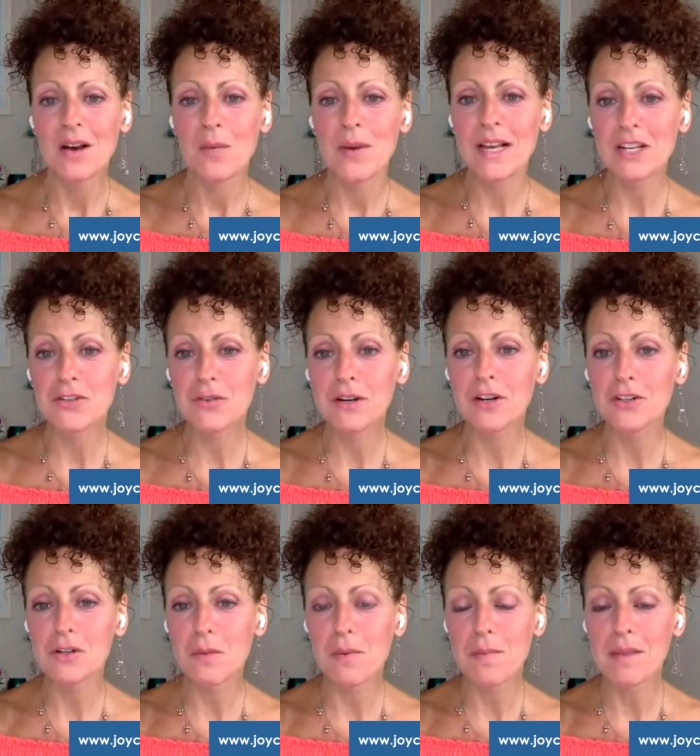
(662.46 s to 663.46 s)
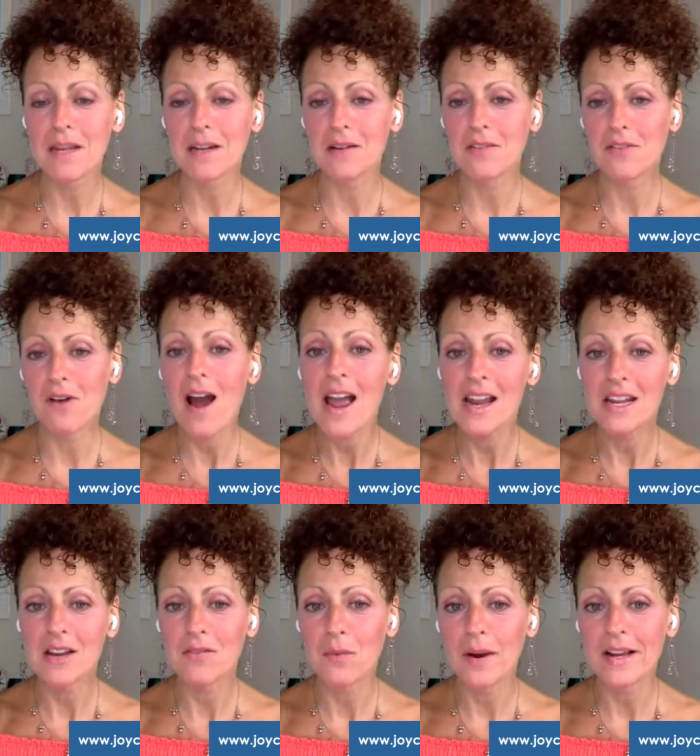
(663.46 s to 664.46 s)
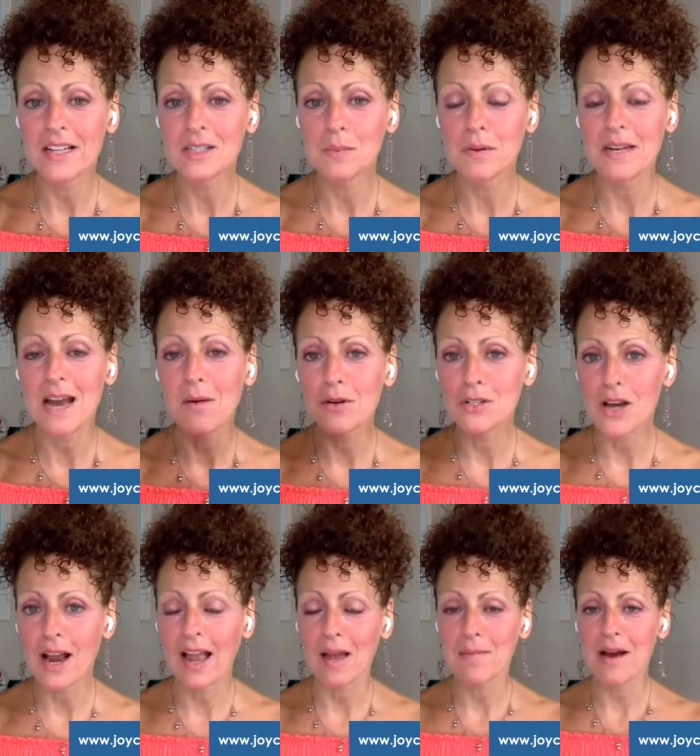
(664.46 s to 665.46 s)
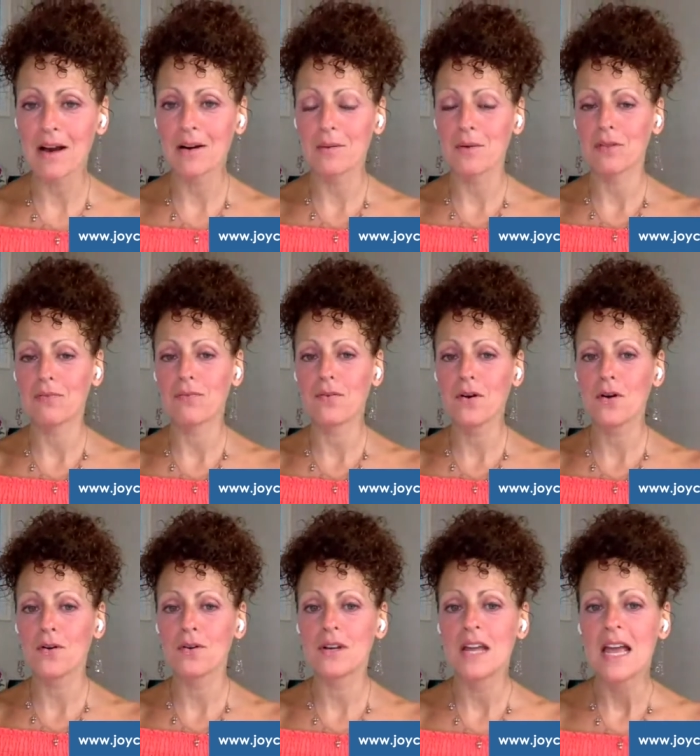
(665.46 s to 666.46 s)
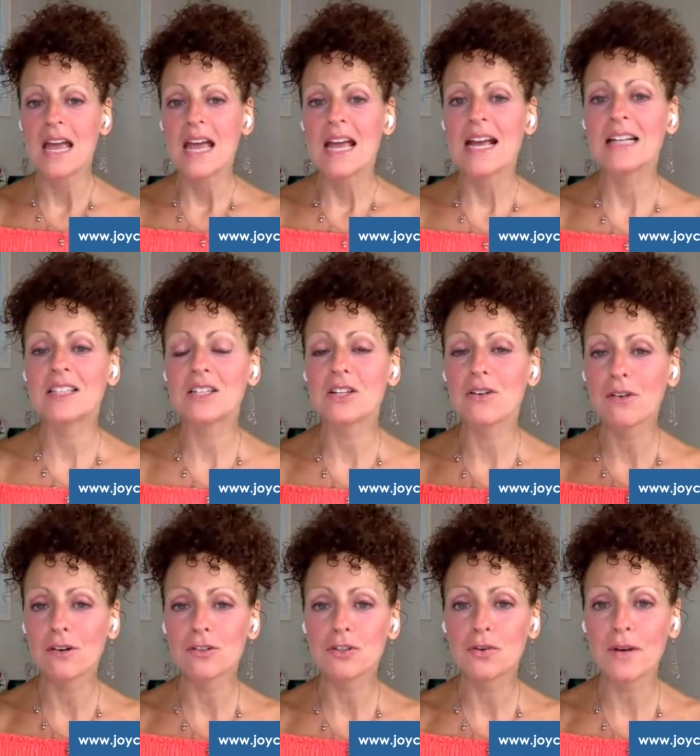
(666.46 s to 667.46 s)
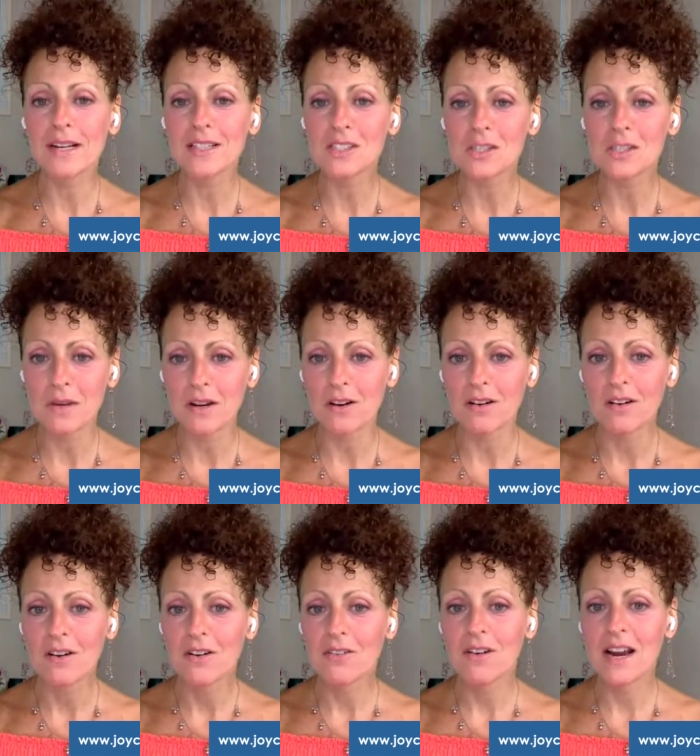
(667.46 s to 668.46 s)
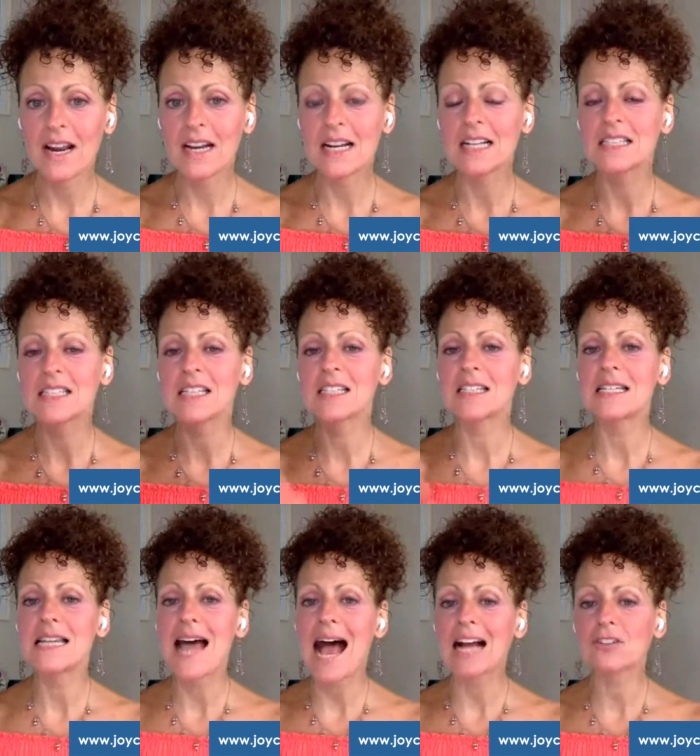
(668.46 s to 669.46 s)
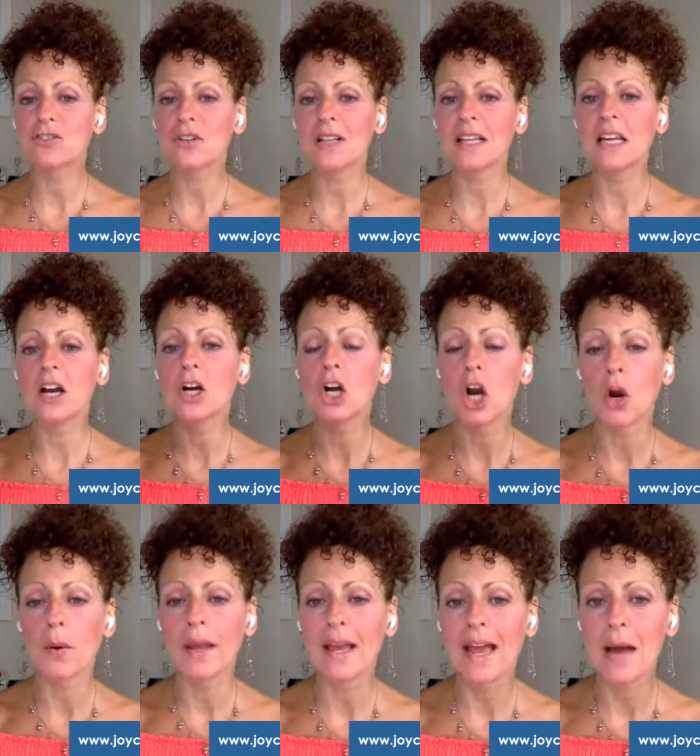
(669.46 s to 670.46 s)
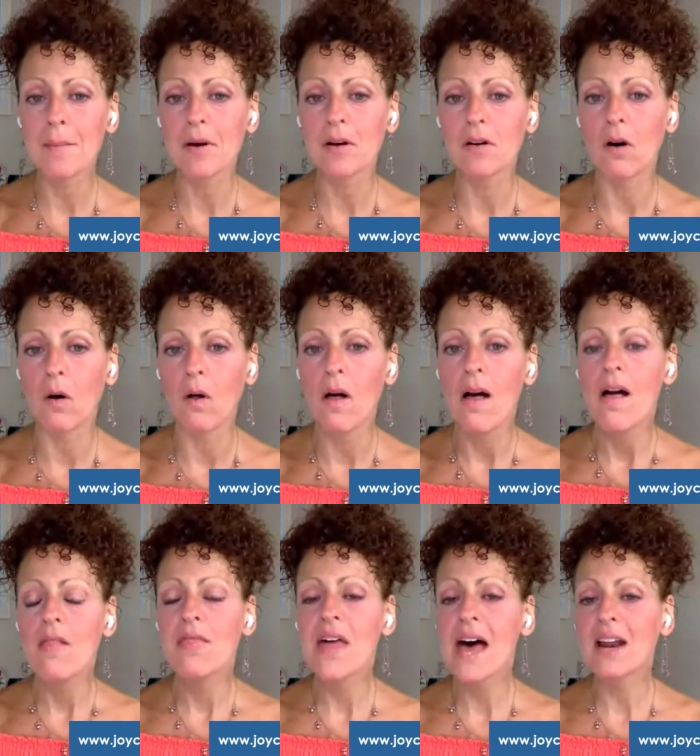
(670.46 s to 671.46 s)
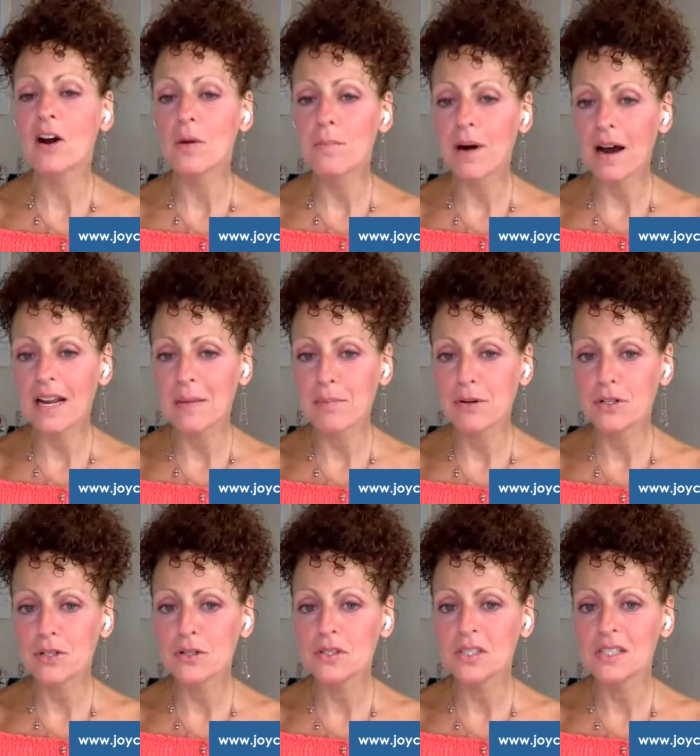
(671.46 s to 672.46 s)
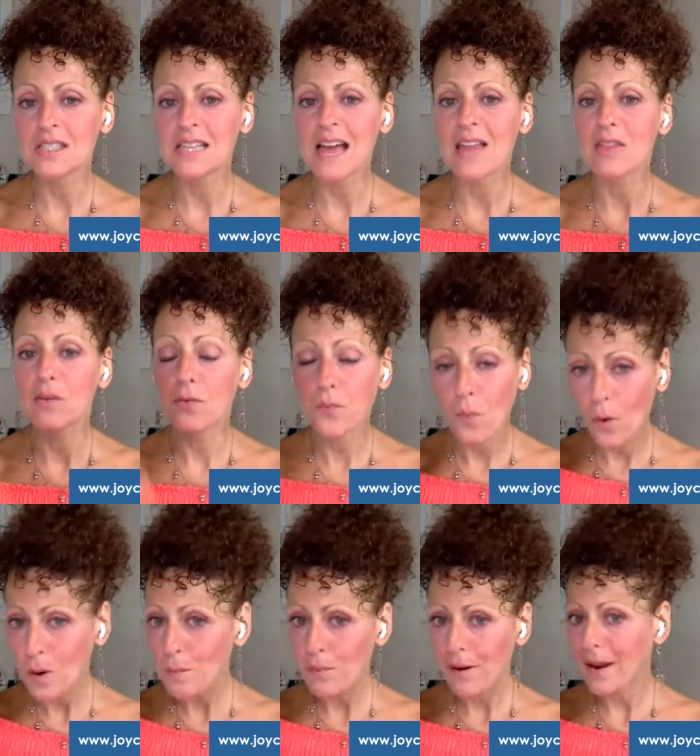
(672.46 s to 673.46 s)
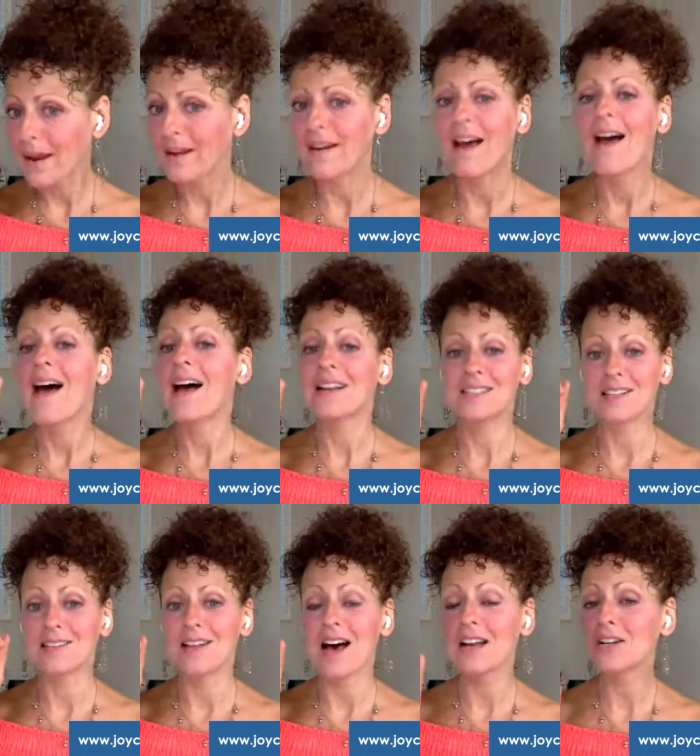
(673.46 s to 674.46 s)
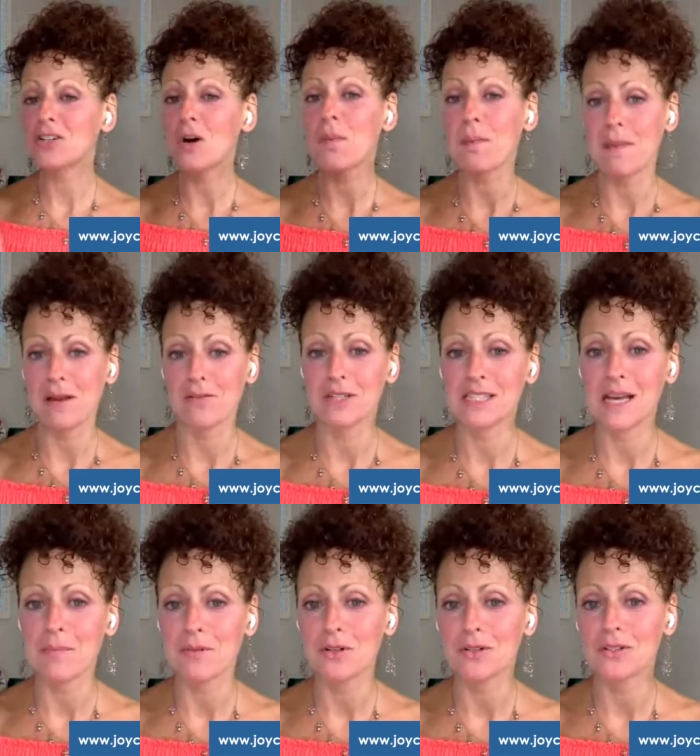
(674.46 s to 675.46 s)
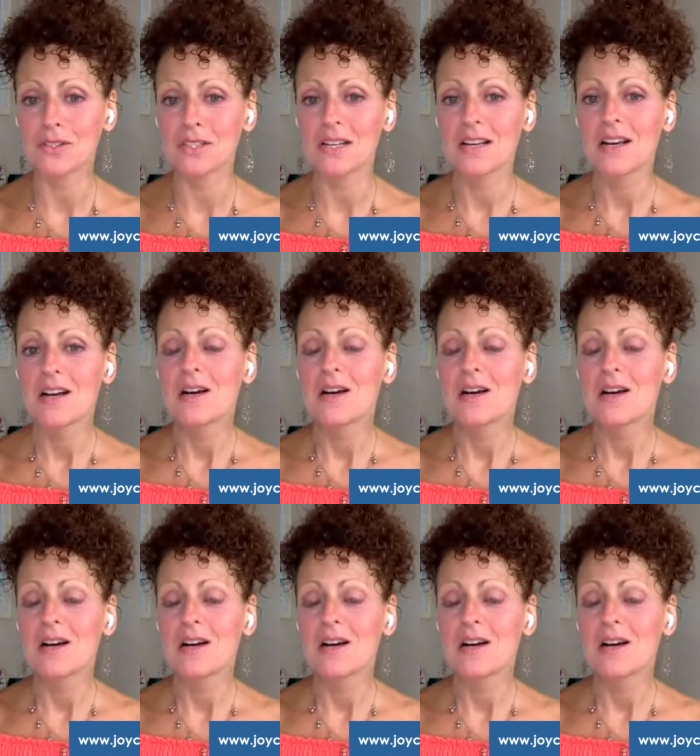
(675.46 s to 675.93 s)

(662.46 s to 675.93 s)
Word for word: We can trigger dopamine in a variety of ways, but now we're talking about it with food. It's a neurotransmitter, right? It's this naturally occurring chemical that our body produces, and the forebrain has a lot of dopamine receptors,